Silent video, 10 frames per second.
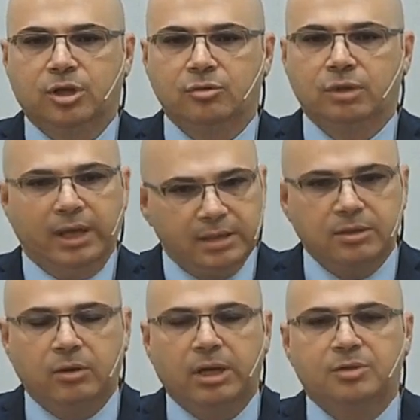But the
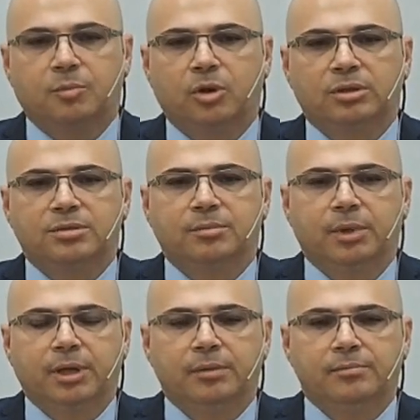instruction of the Lord is
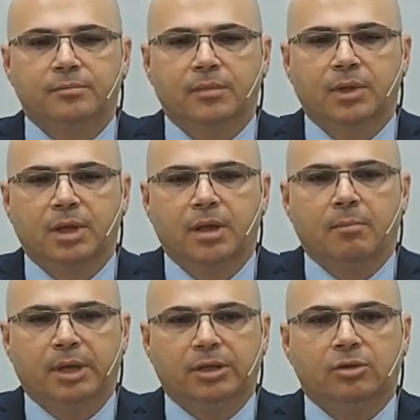to restore the
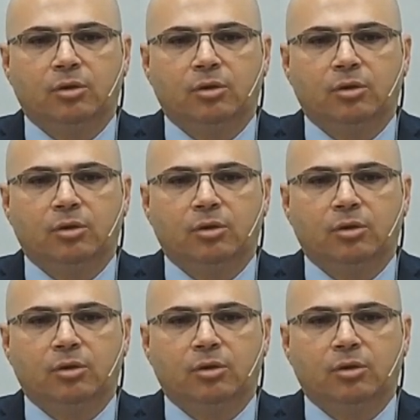gates